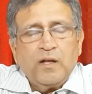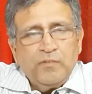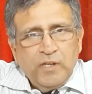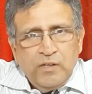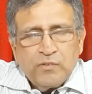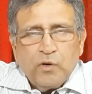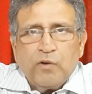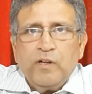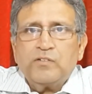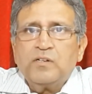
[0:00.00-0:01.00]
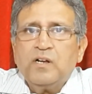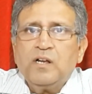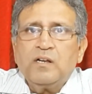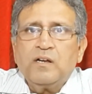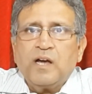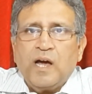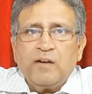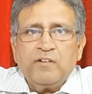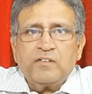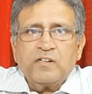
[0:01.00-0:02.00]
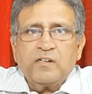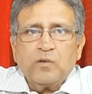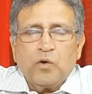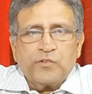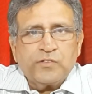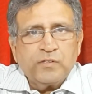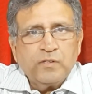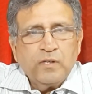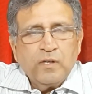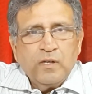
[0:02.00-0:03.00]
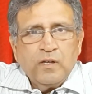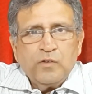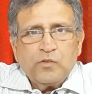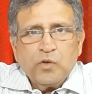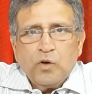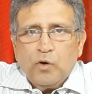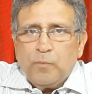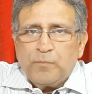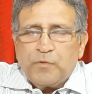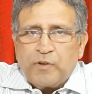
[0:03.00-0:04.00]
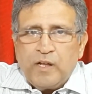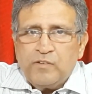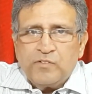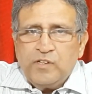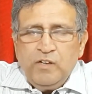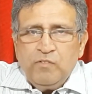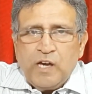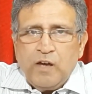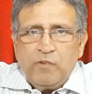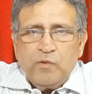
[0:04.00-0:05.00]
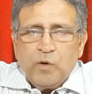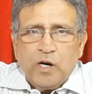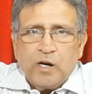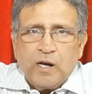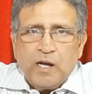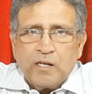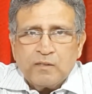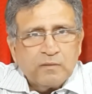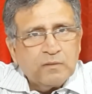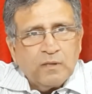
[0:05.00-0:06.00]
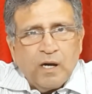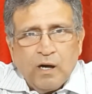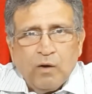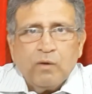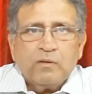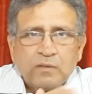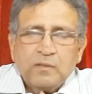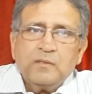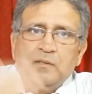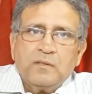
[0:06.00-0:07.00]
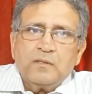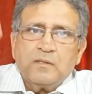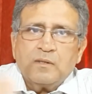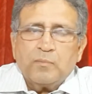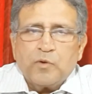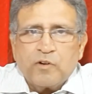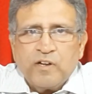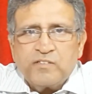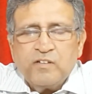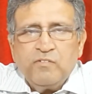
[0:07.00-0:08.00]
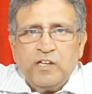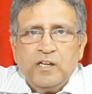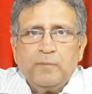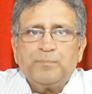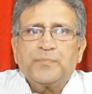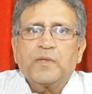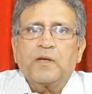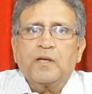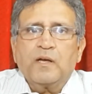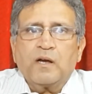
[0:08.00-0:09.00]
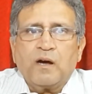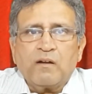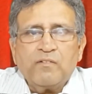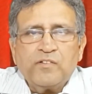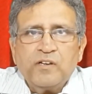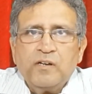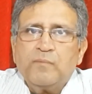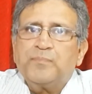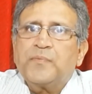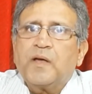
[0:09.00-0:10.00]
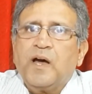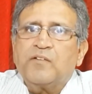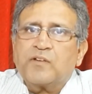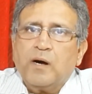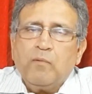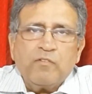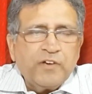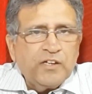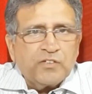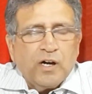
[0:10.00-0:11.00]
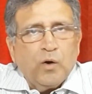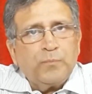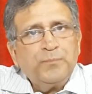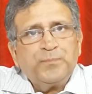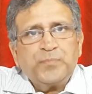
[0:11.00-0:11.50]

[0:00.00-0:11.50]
these original handwritten notes. So, friends, see where we were and how progressively currency has come of age now.